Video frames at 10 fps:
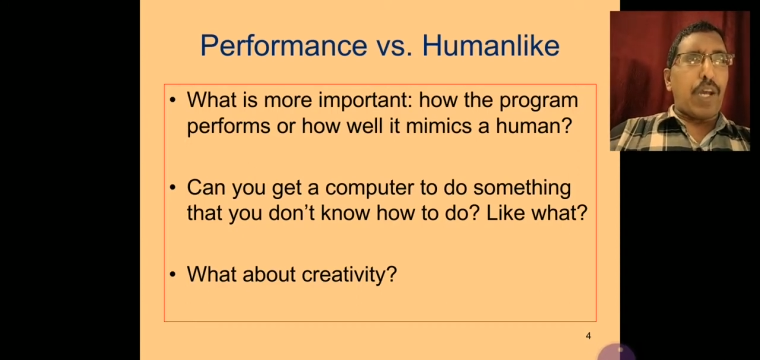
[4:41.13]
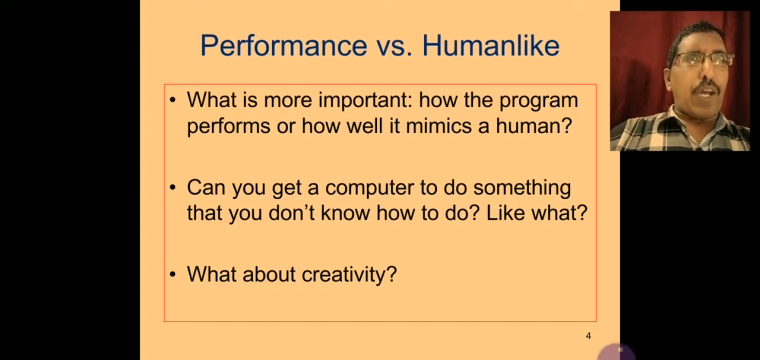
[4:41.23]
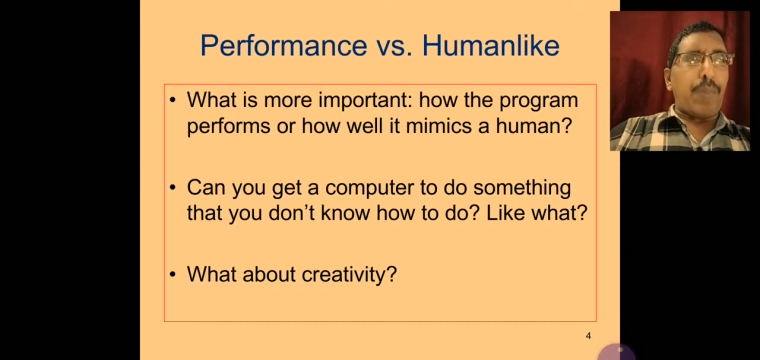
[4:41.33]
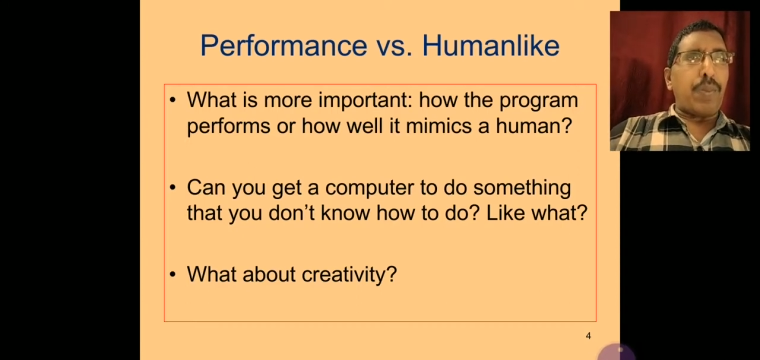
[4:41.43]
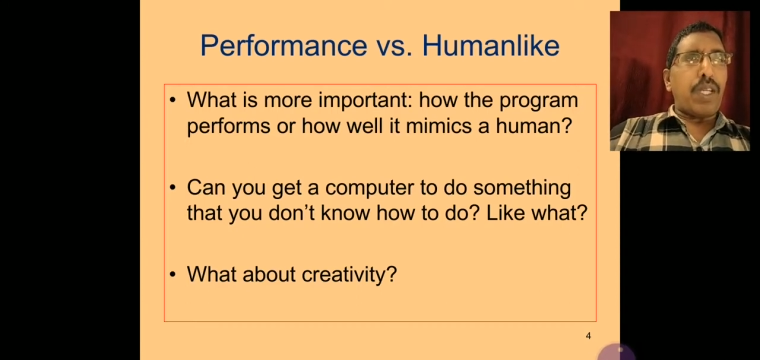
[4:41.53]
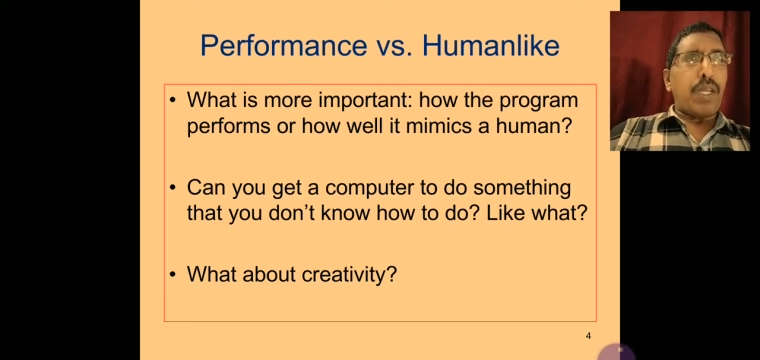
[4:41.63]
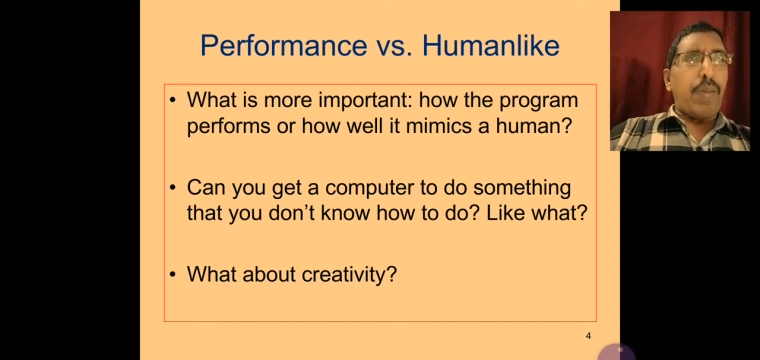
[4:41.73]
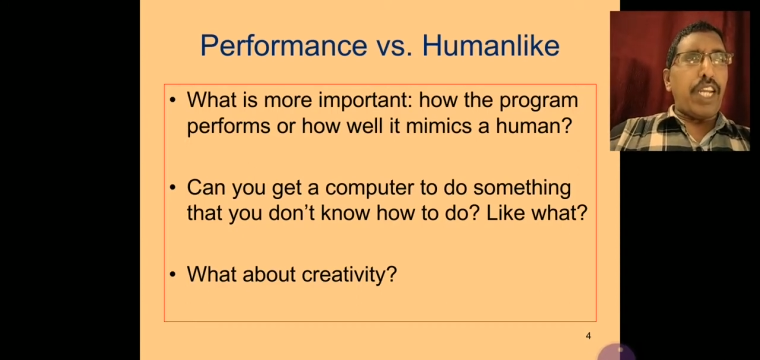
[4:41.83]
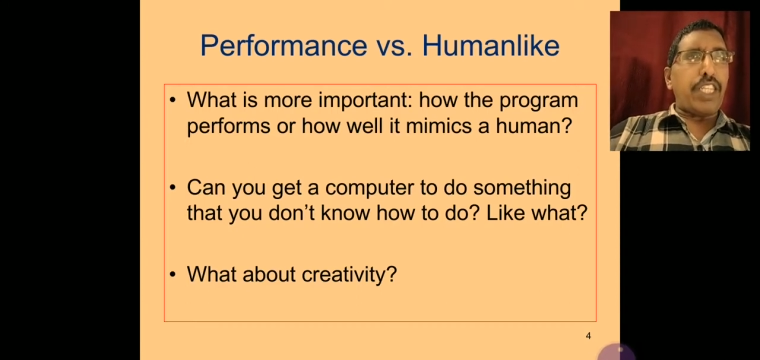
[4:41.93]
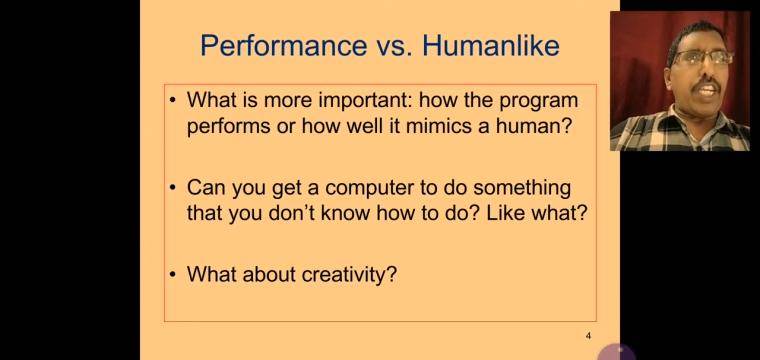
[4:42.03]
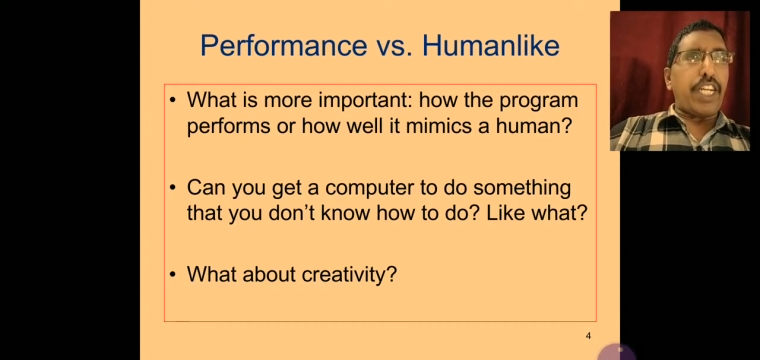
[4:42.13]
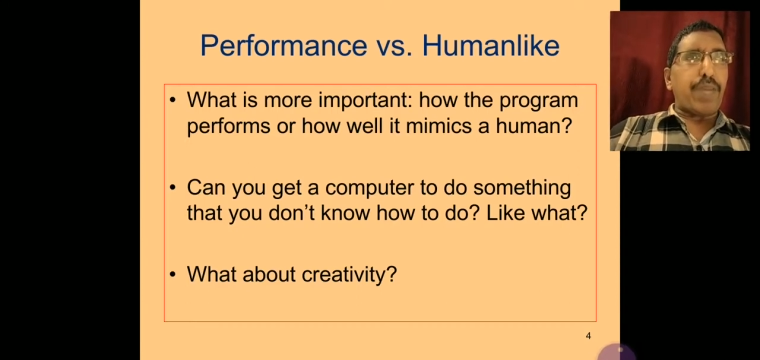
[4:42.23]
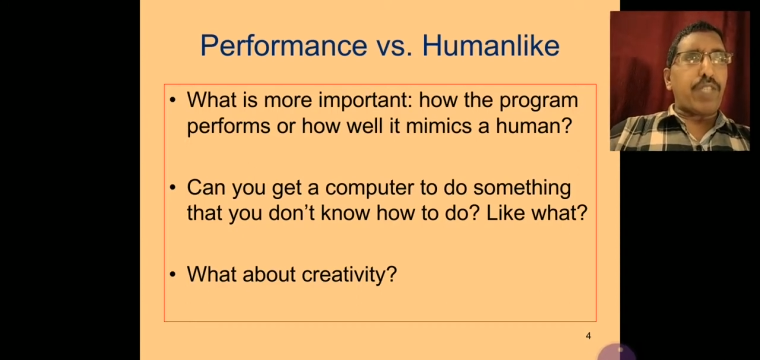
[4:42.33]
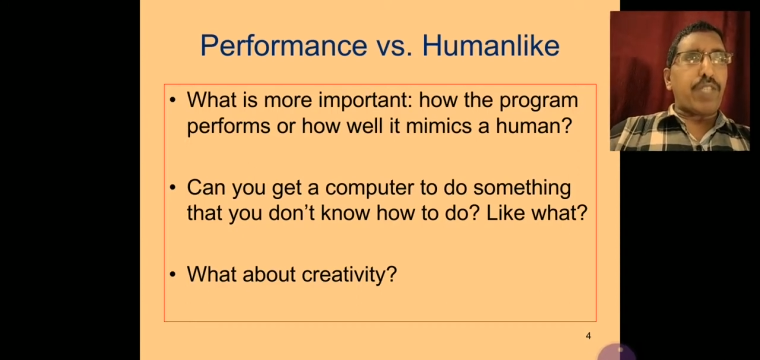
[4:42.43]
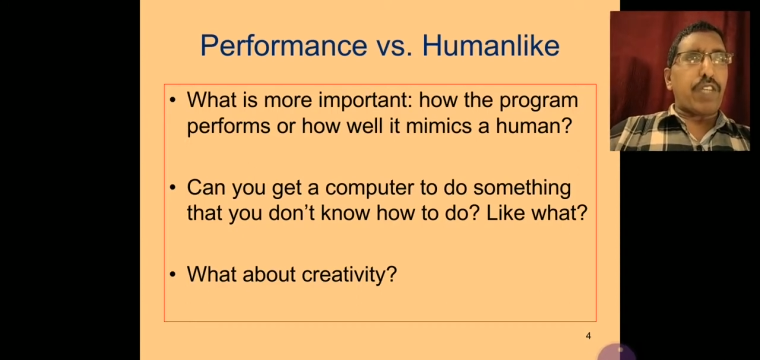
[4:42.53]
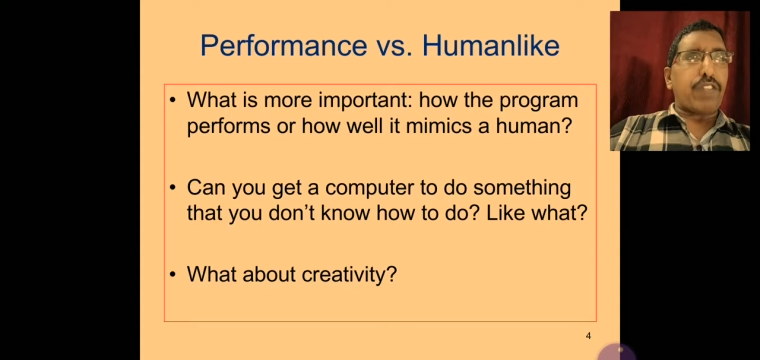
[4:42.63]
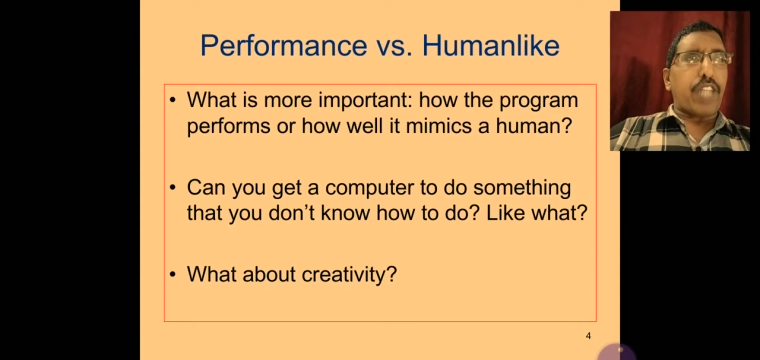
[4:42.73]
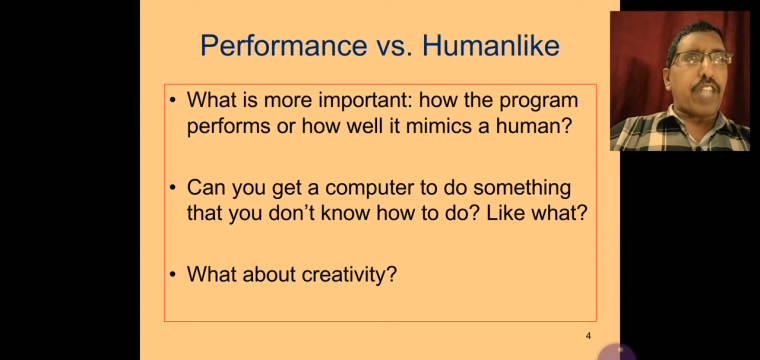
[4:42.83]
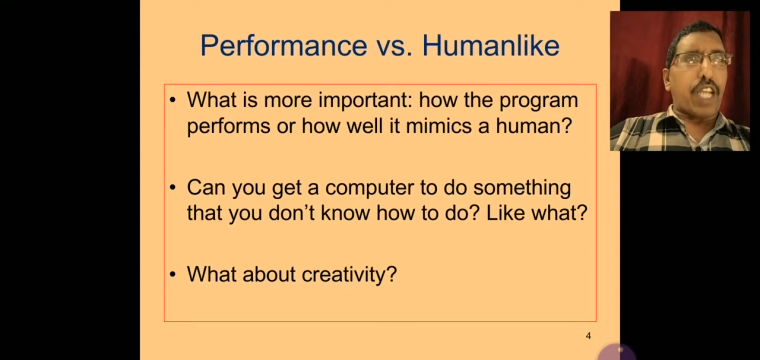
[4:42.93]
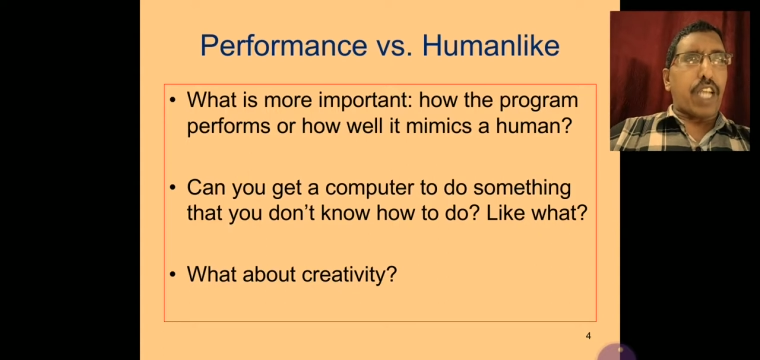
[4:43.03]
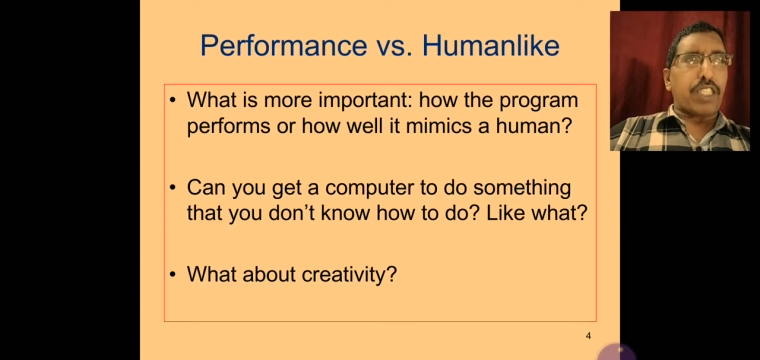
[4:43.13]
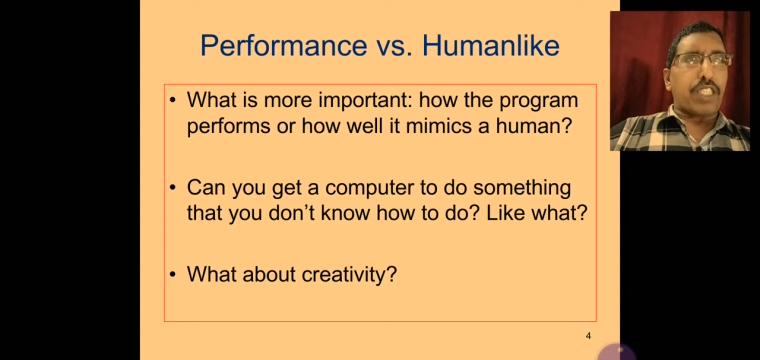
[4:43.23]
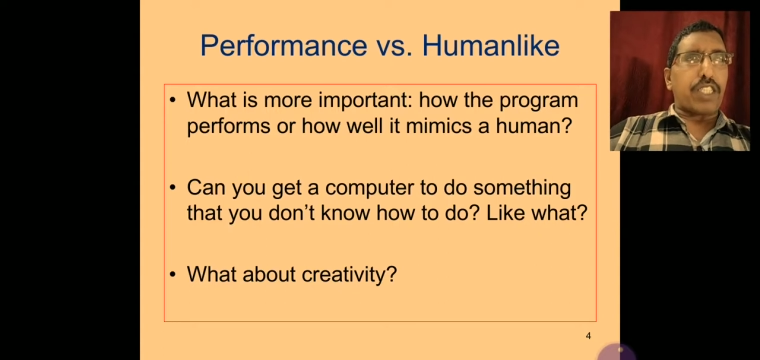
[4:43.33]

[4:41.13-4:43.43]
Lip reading: mainly three types of tasks.